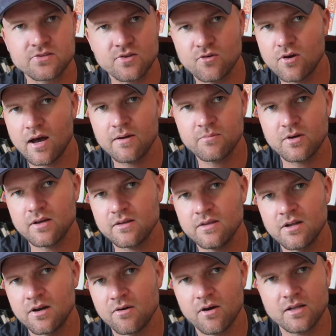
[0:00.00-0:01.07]
So I'm gonna,
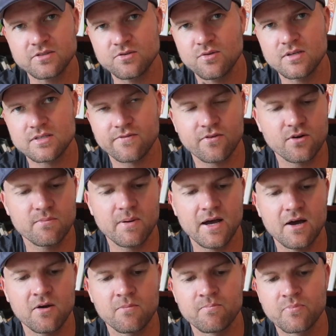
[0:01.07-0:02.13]
you know, I'll do this for
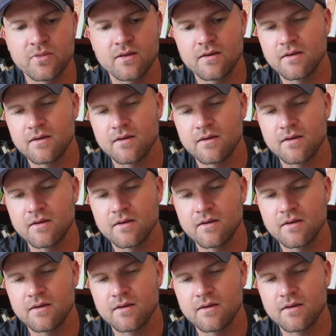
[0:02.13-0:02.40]
about